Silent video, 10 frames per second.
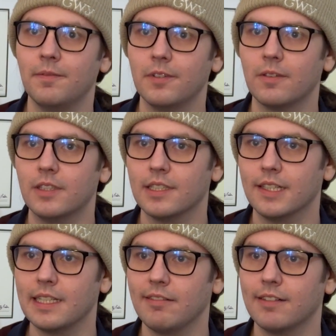when we're
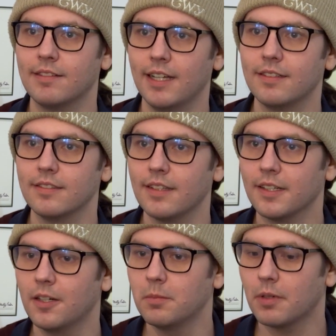talking about cases
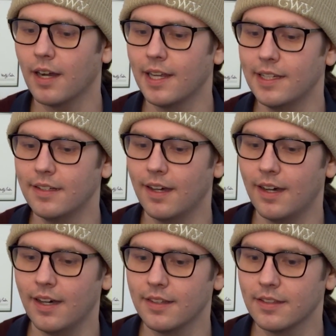like O'Brien
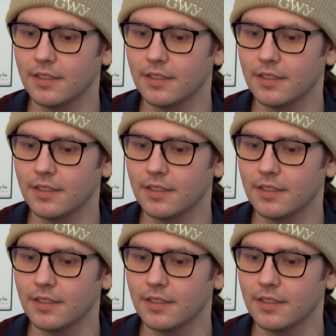that